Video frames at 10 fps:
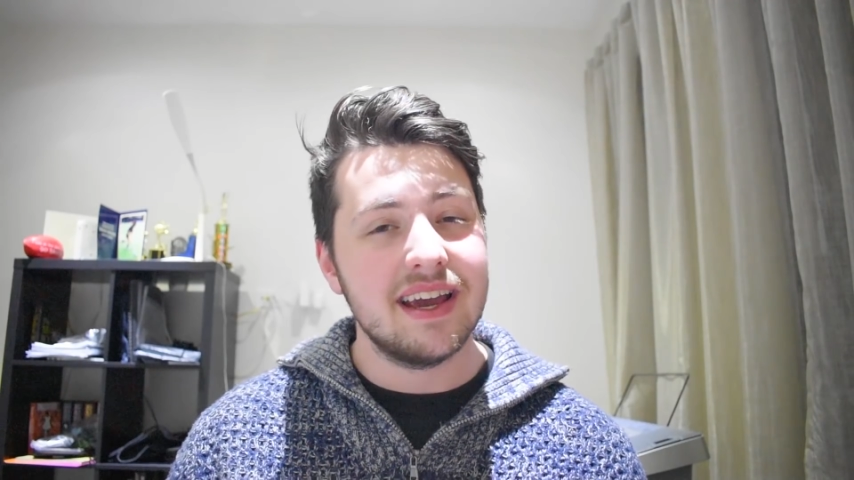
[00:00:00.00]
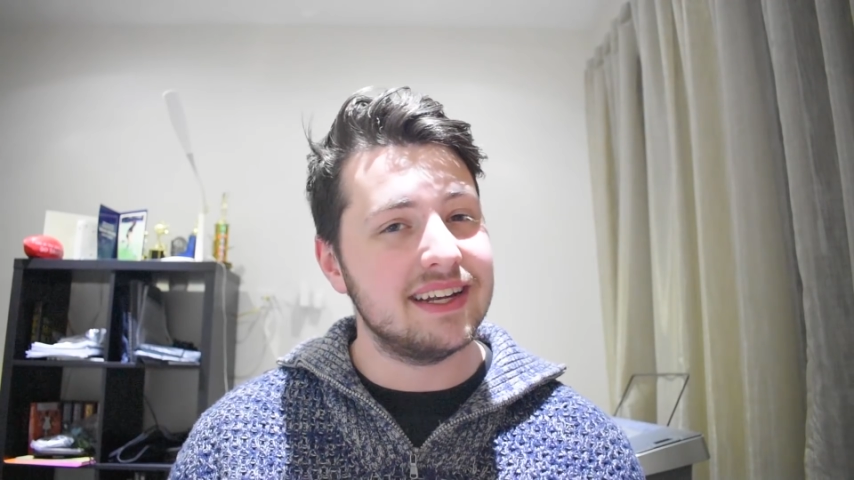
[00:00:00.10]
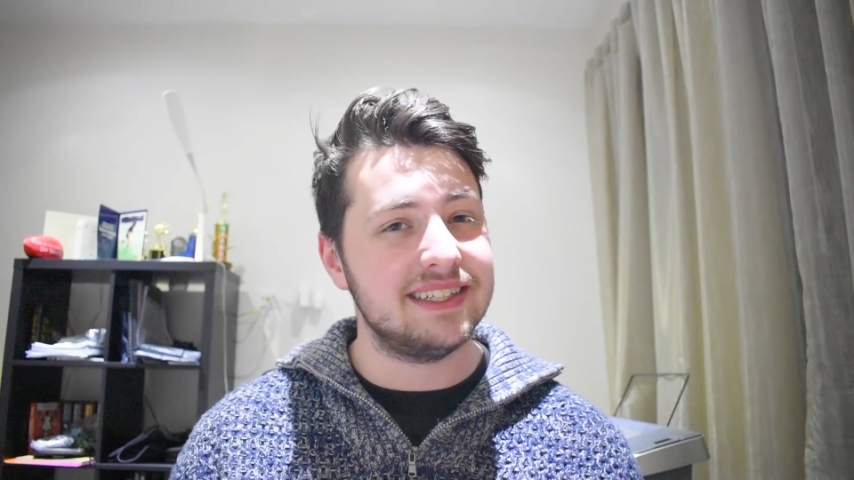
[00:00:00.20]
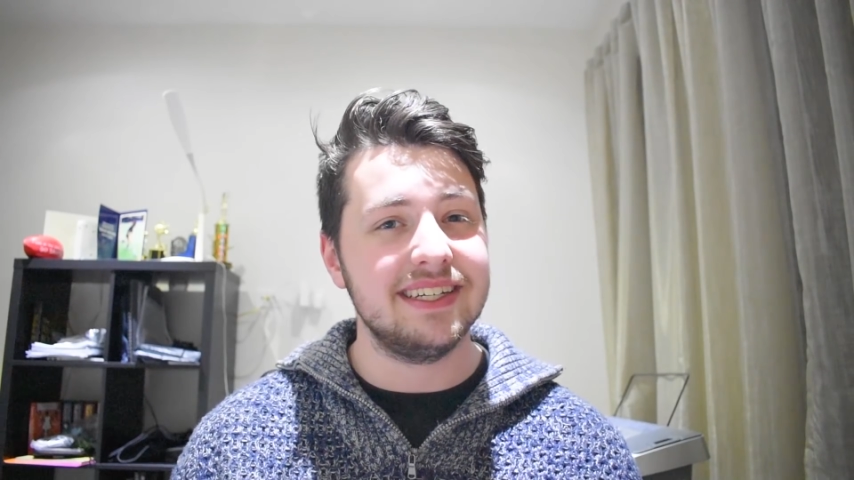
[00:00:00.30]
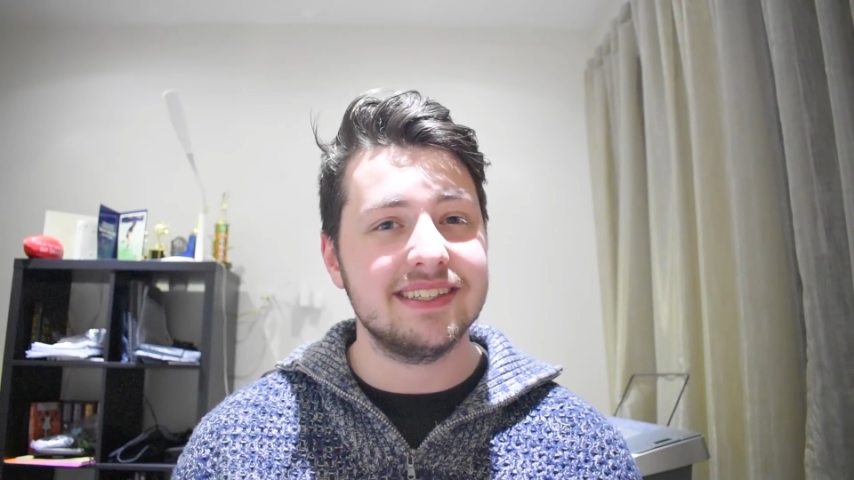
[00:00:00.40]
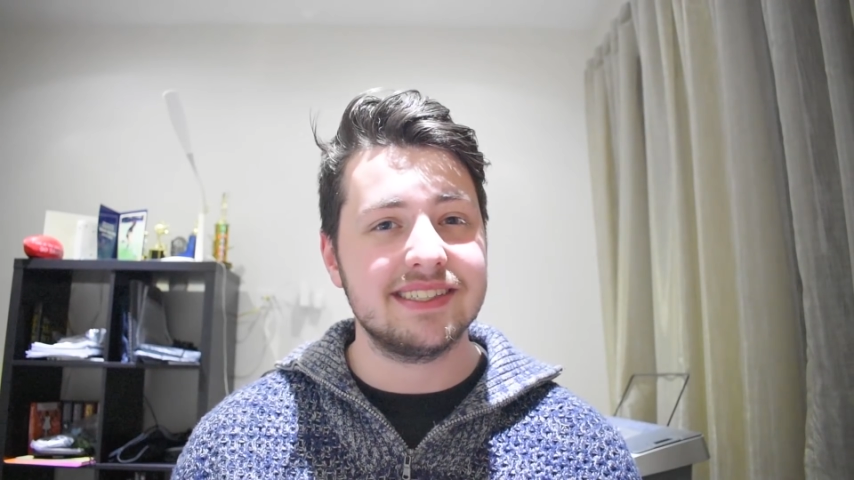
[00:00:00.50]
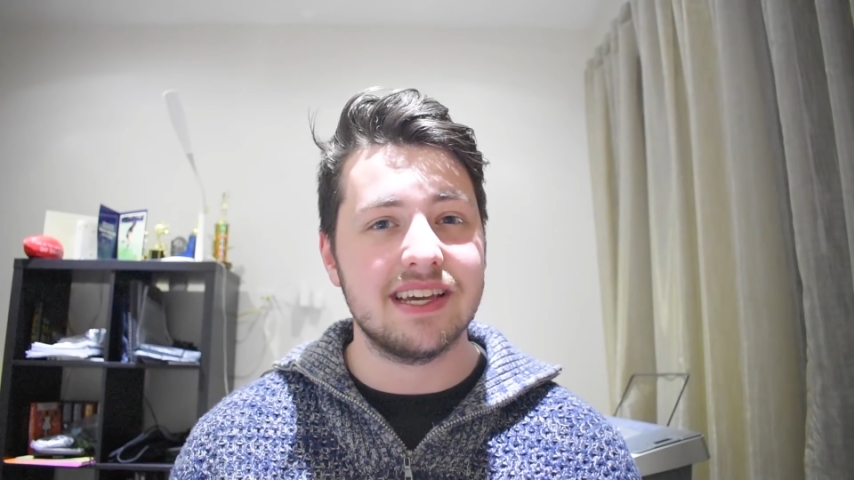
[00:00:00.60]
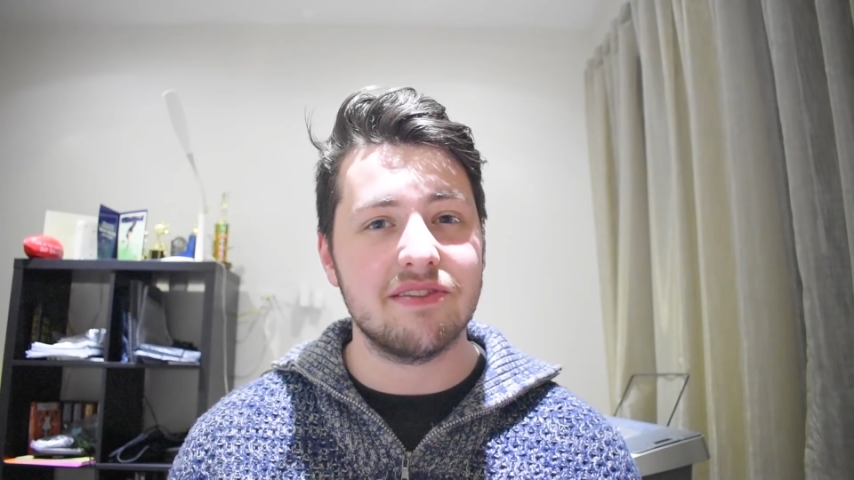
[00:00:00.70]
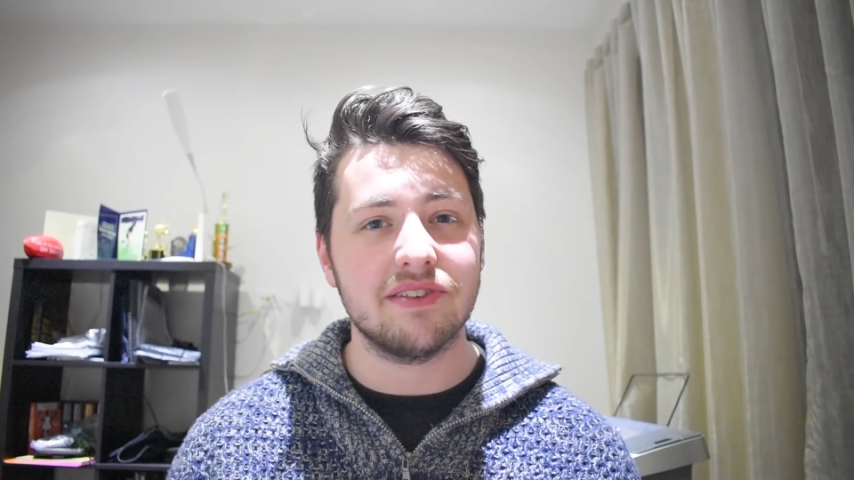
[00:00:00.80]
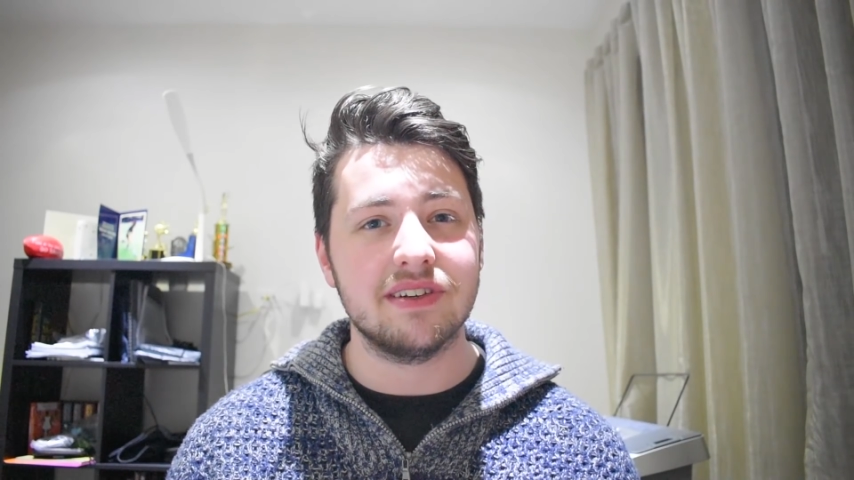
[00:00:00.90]
At tier
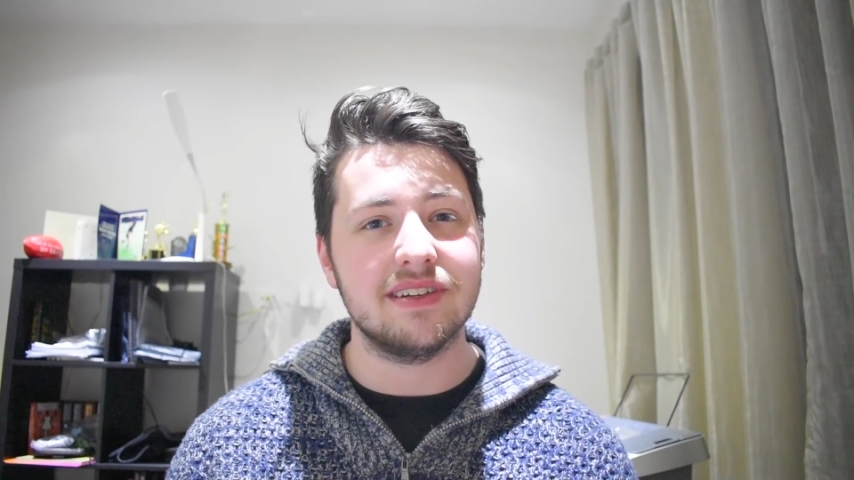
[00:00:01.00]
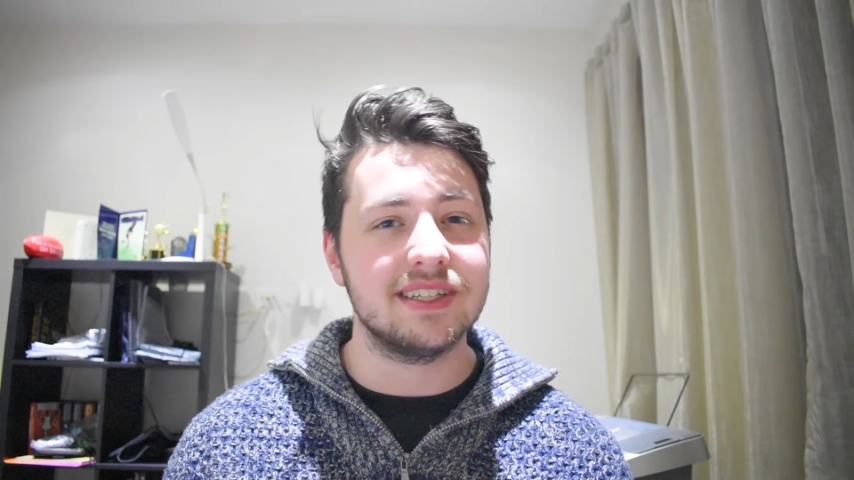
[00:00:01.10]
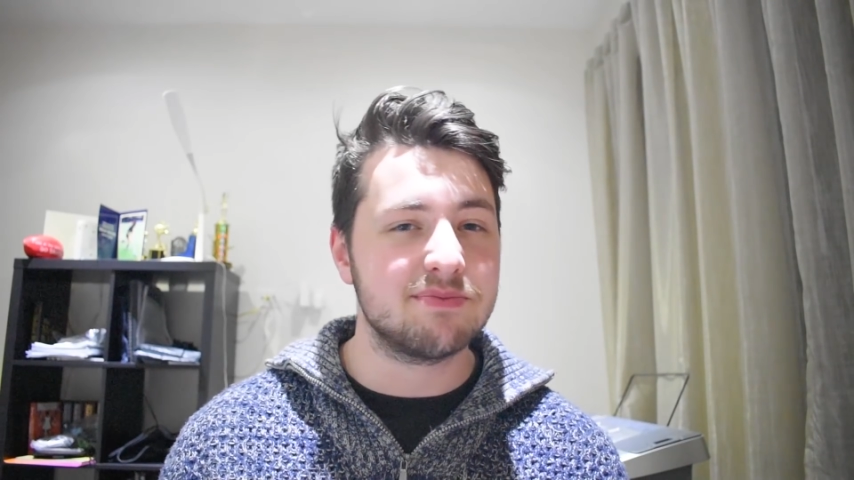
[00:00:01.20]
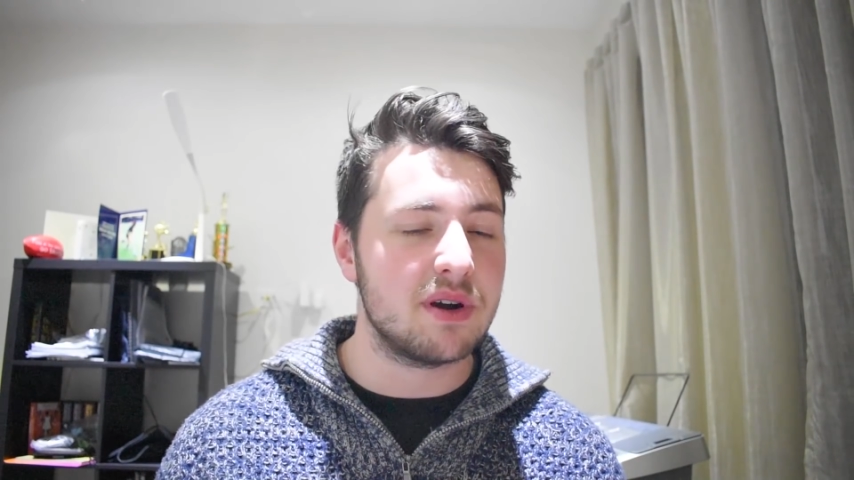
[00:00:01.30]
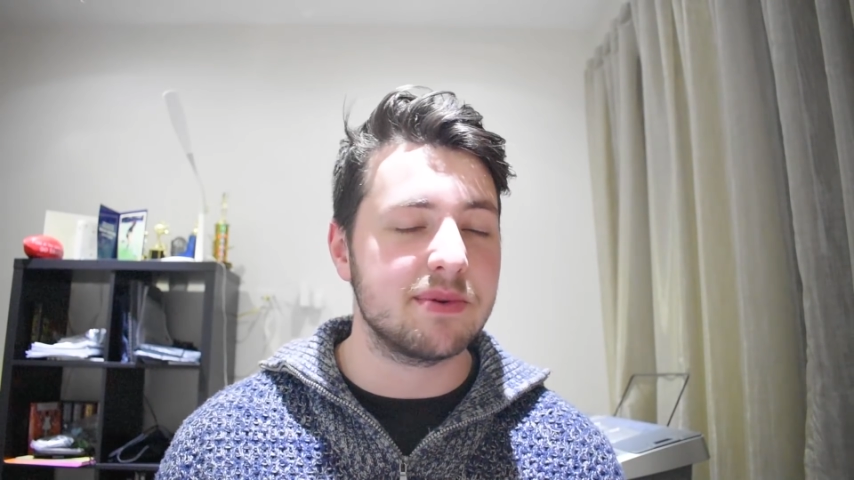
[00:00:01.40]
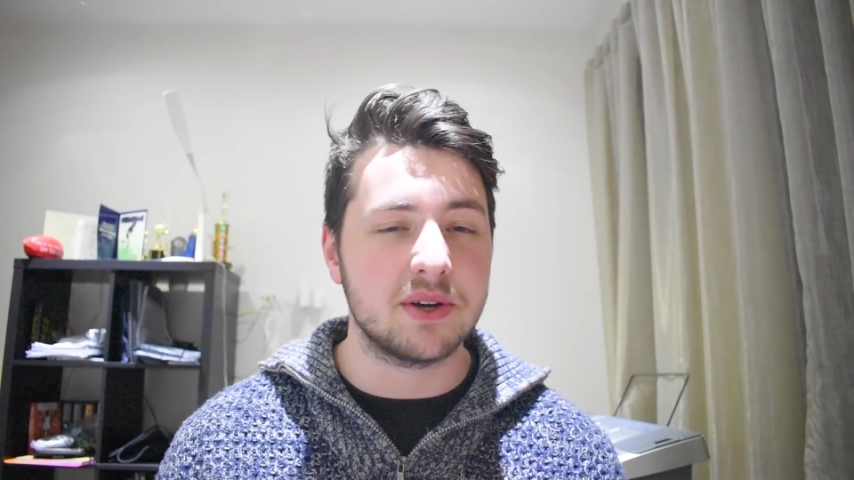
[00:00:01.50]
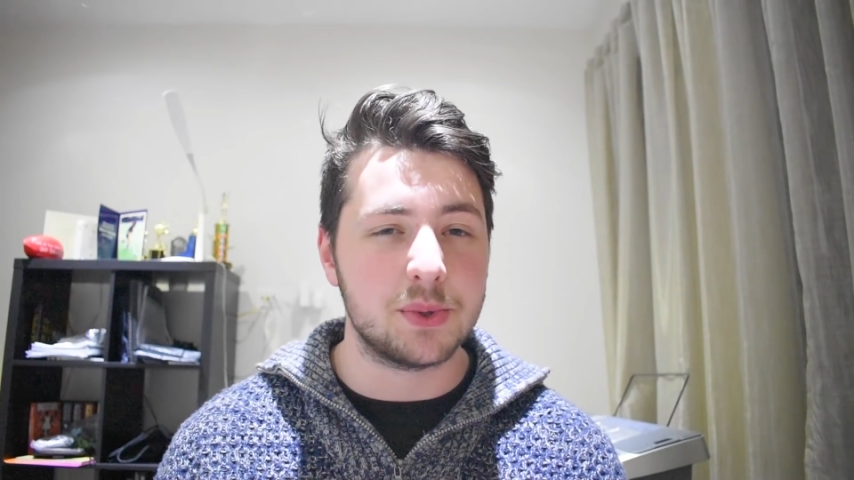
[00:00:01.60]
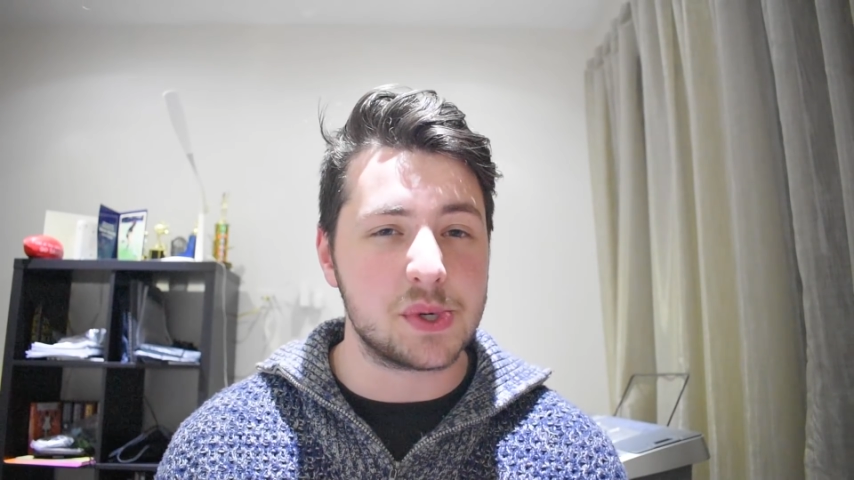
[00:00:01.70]
7, it's probably going